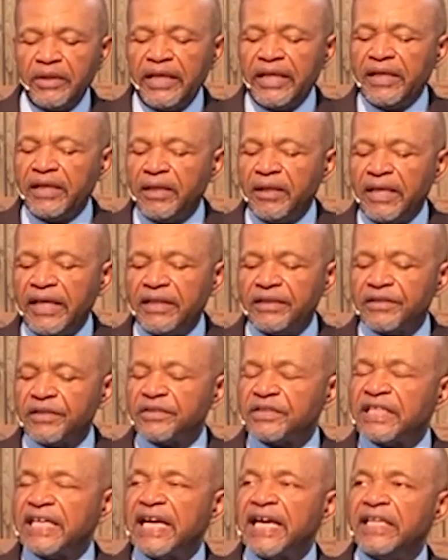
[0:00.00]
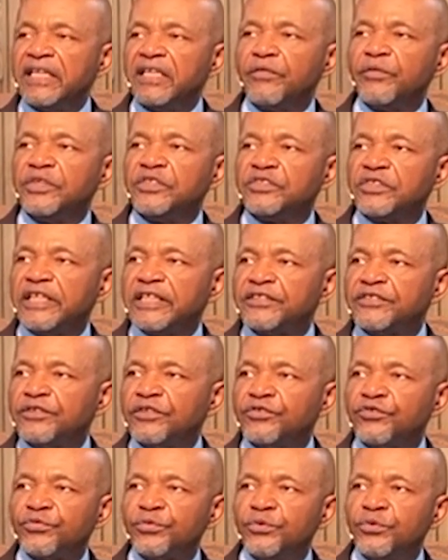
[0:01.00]
and society rejects the
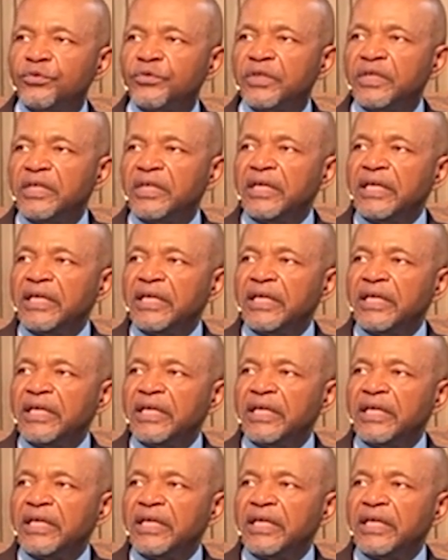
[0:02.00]
truth,